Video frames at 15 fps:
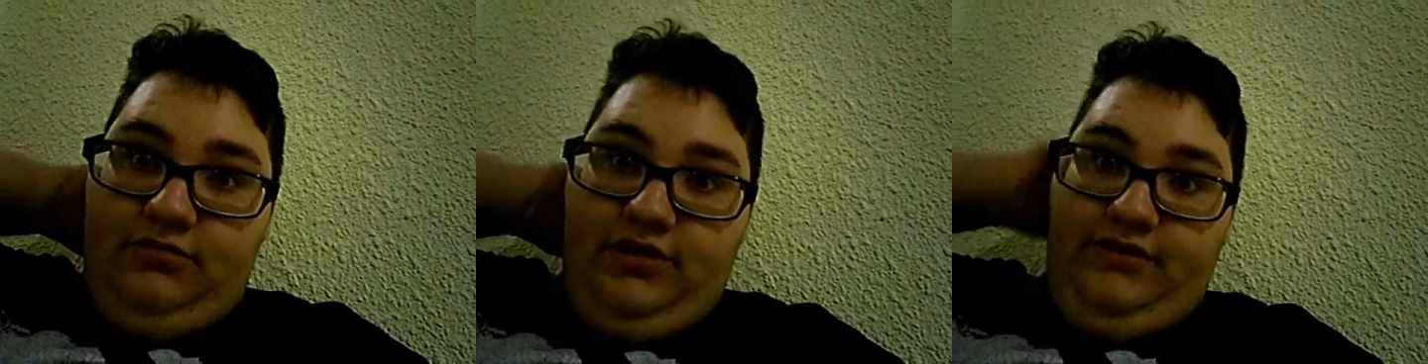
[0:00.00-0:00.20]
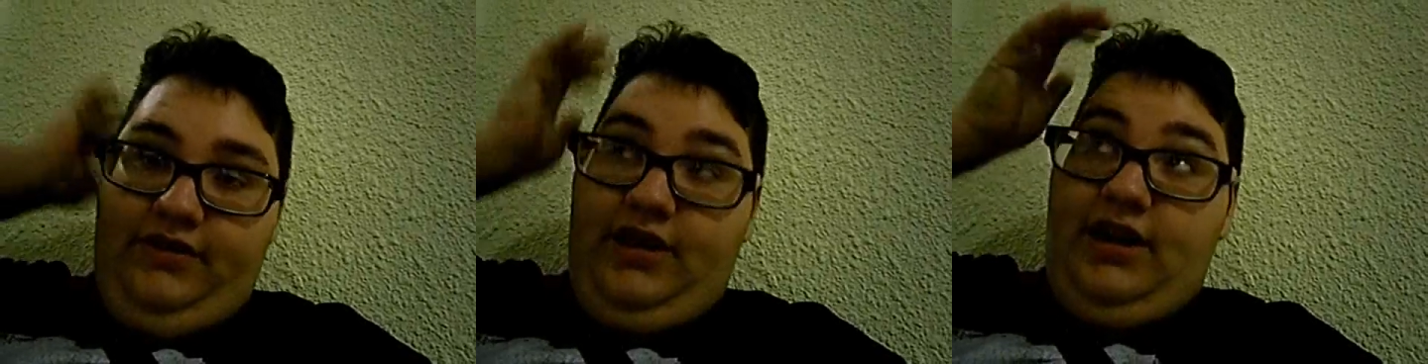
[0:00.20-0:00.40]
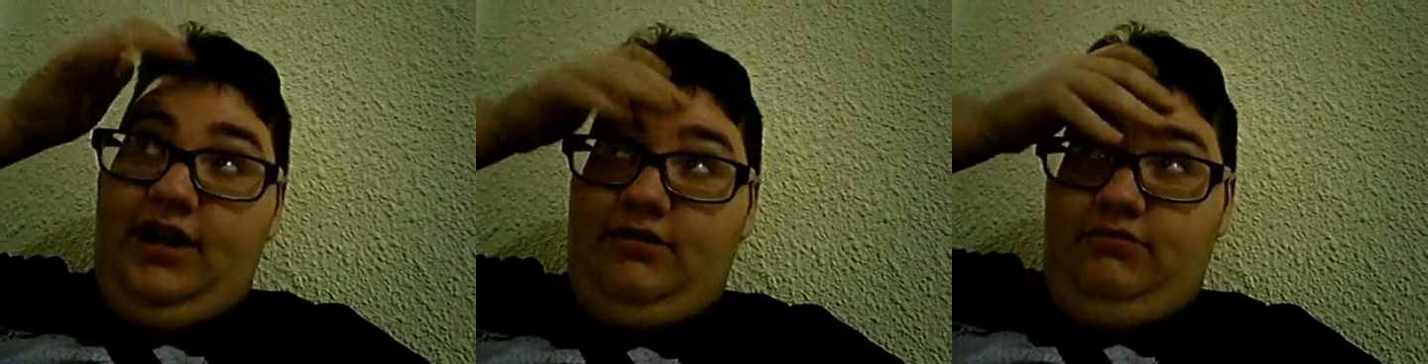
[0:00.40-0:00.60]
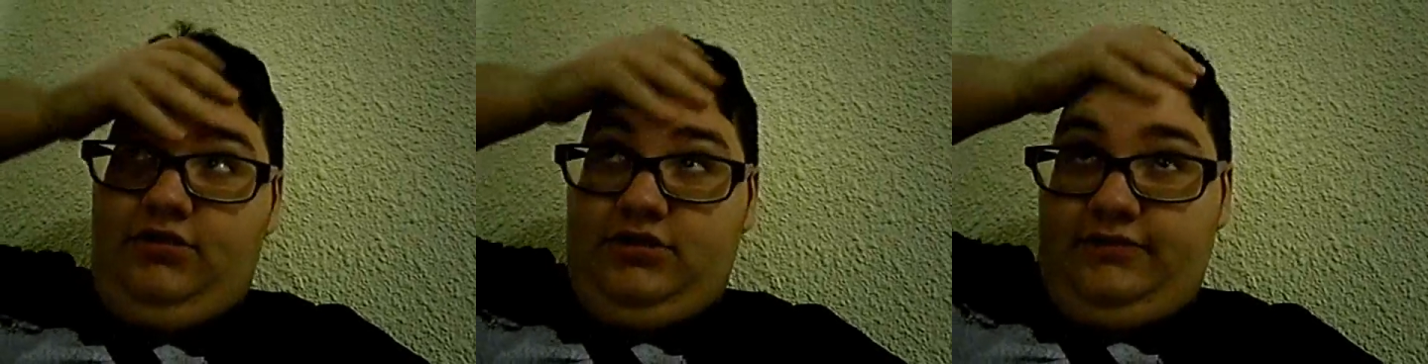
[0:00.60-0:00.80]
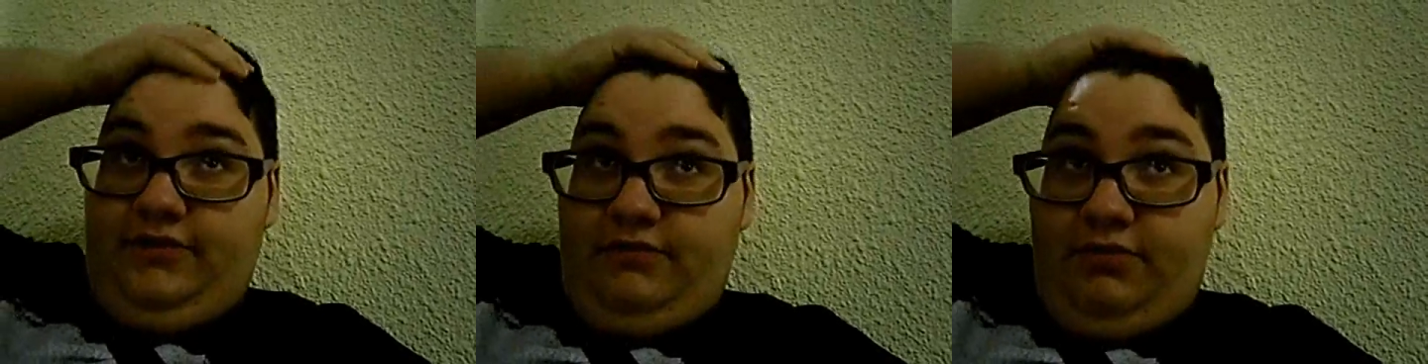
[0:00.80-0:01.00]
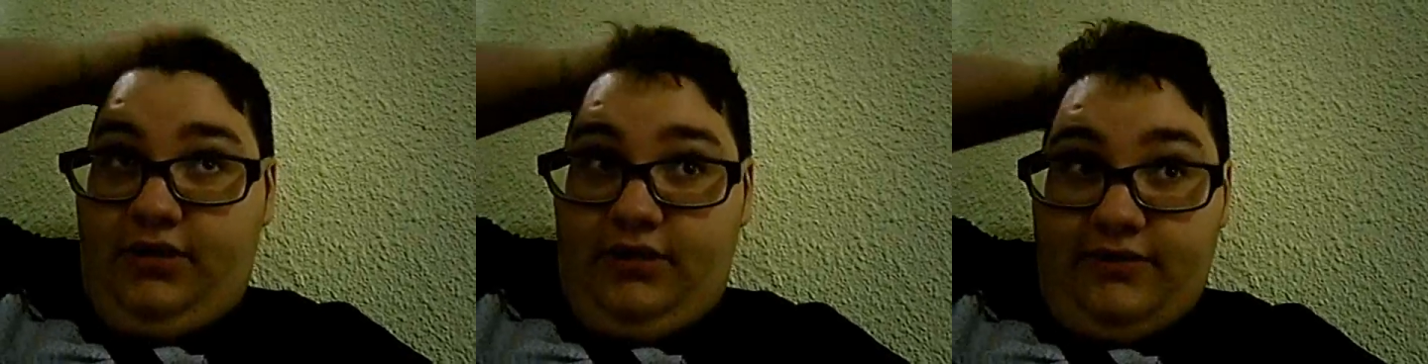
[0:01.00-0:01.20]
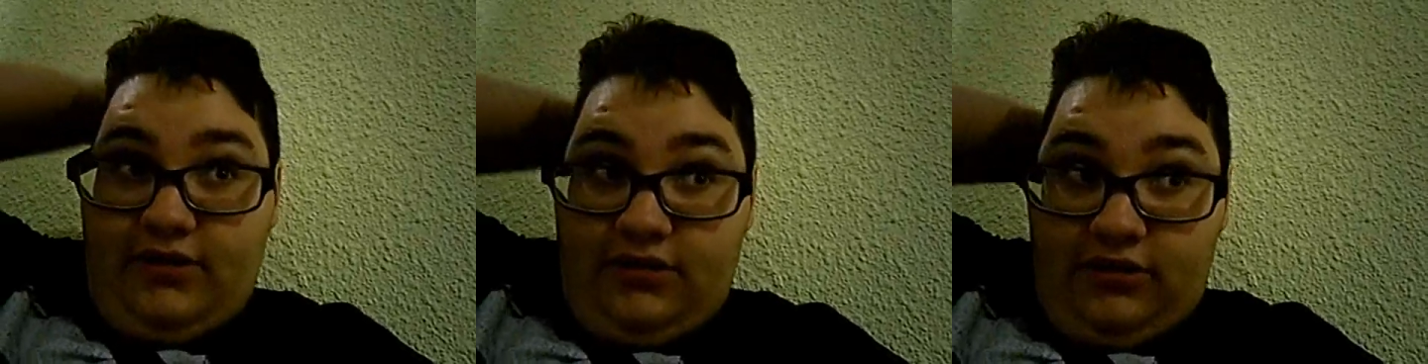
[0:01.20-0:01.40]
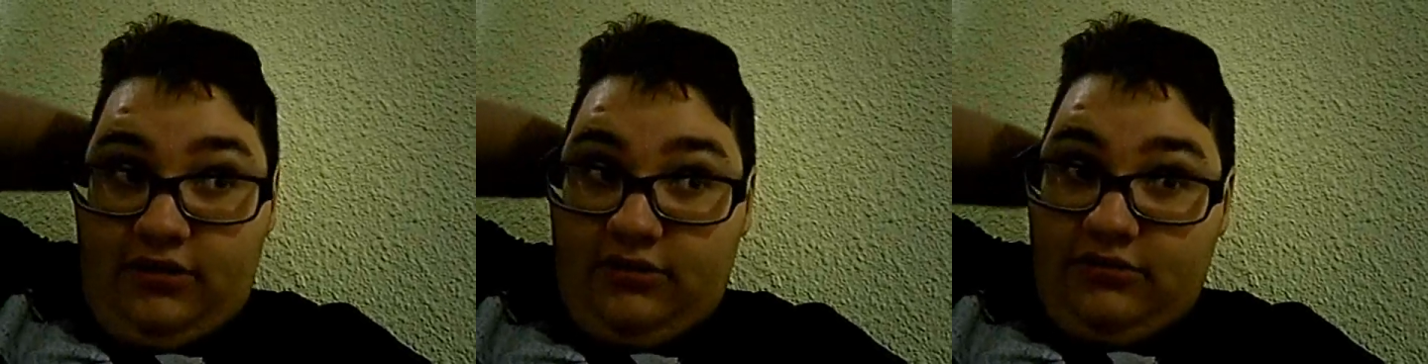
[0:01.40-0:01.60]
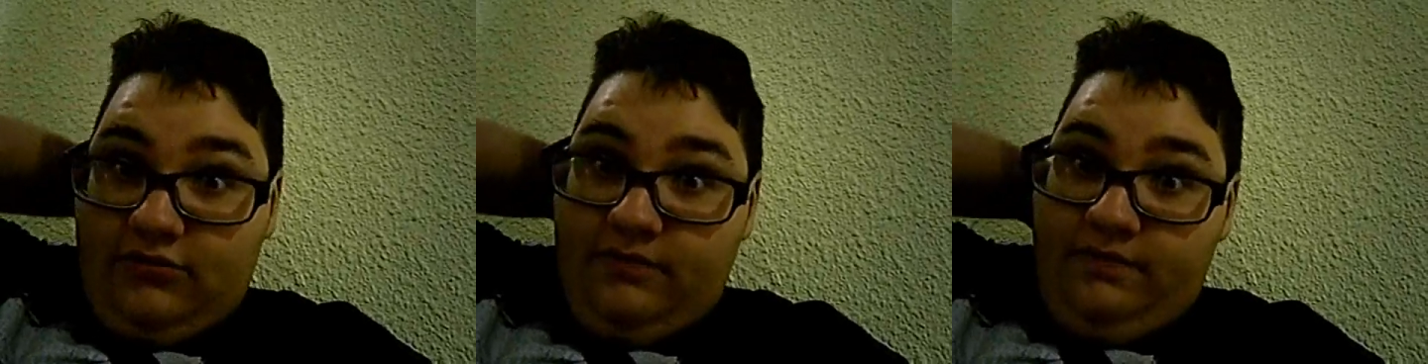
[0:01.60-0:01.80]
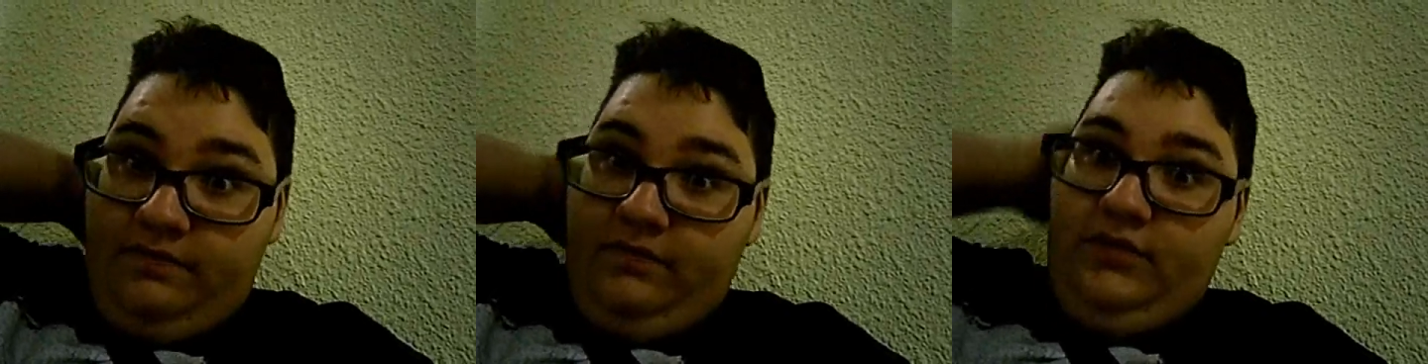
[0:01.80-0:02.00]
If I had much of a puff at all.
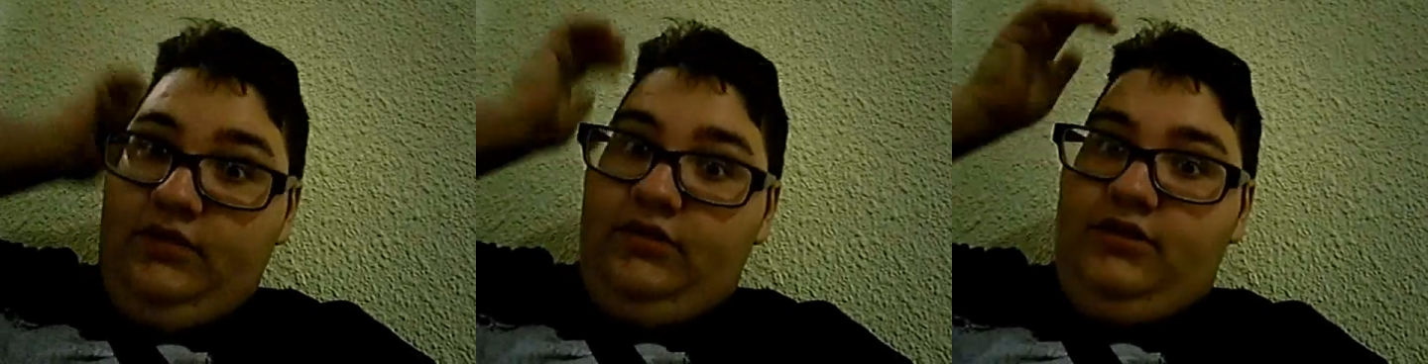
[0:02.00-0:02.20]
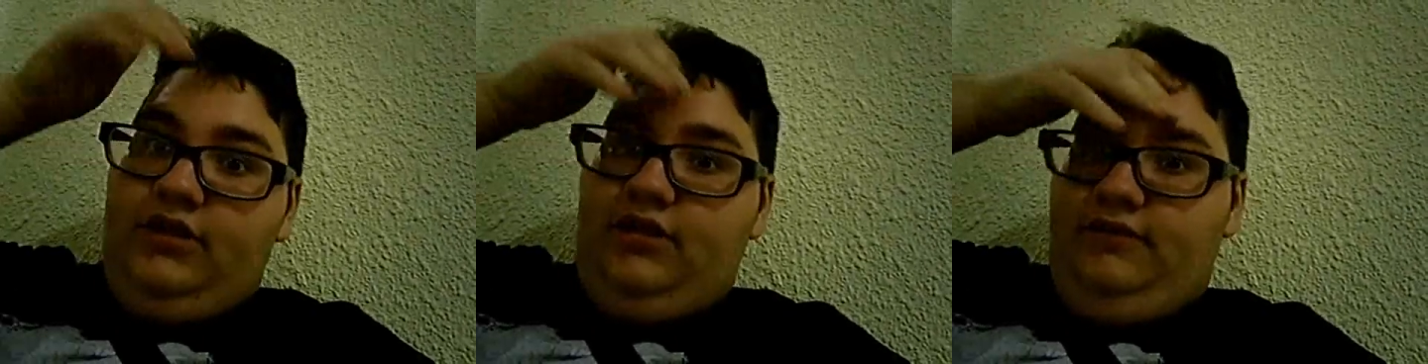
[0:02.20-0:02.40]
Look